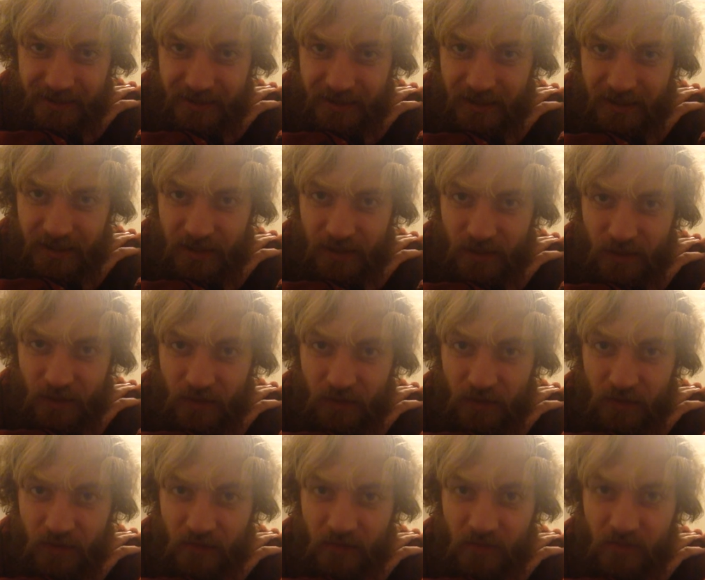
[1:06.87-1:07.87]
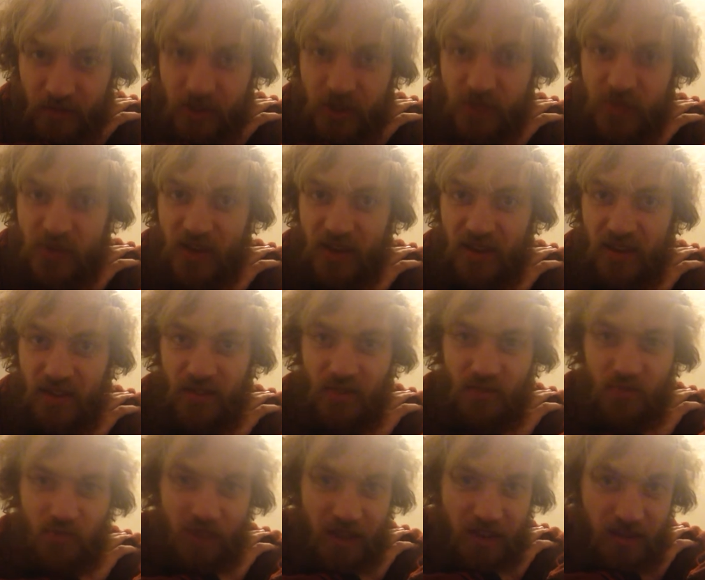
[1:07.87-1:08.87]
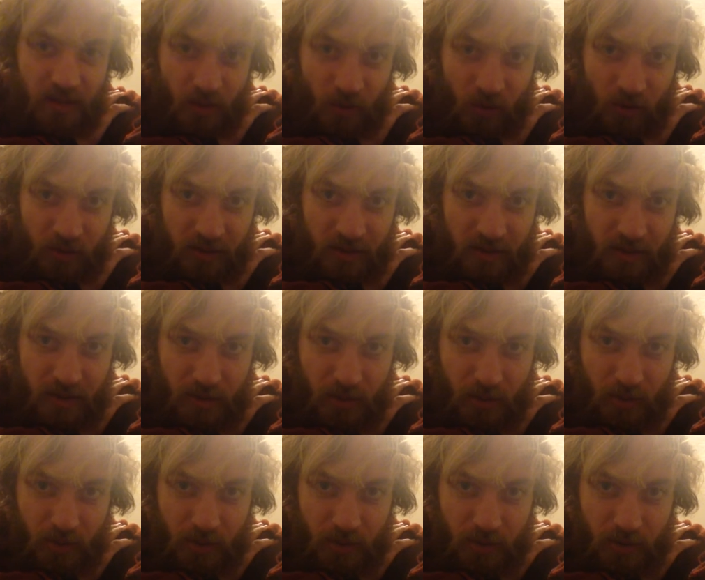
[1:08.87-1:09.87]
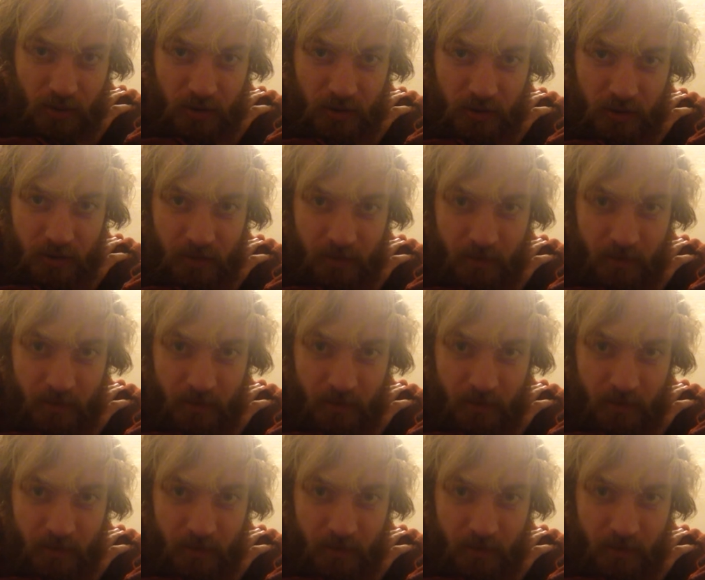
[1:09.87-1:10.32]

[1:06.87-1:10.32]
So the stressors and resources model